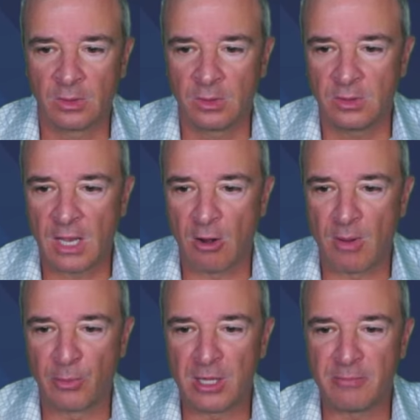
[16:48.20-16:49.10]
Yeah, I
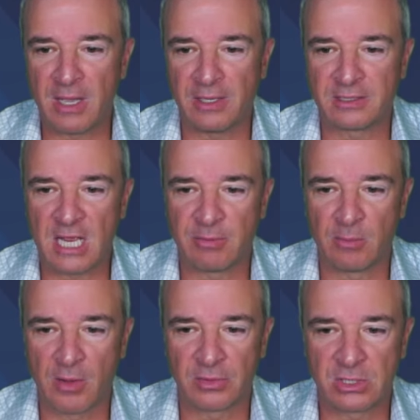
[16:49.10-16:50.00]
remember when they made an example of
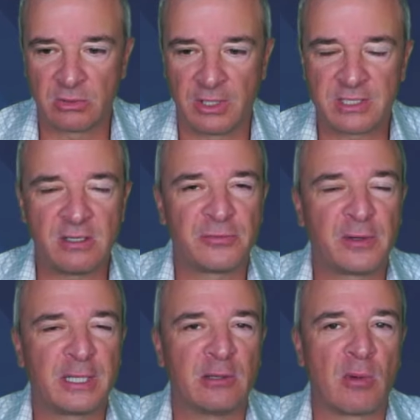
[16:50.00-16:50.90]
Martha Stewart. Isn't it
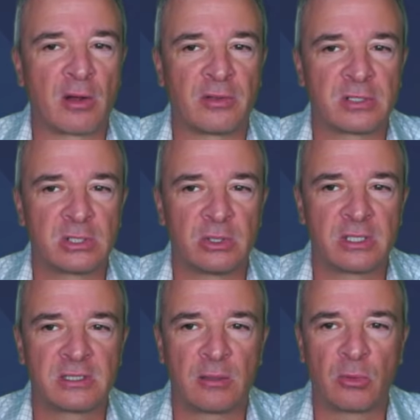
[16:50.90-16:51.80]
funny that Martha Stewart
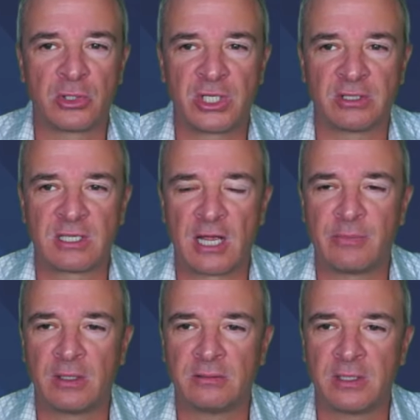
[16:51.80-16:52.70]
has done more jail time
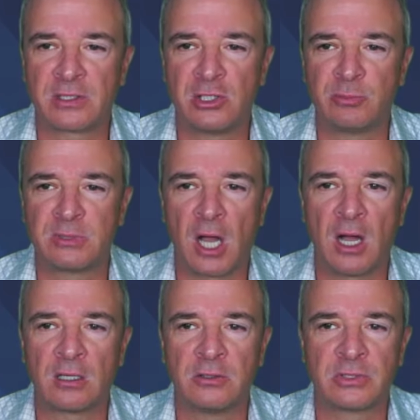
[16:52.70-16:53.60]
than, than Snoop
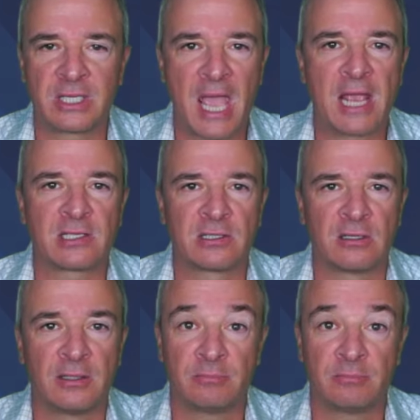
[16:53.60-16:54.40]
Dogg, who's a gangster and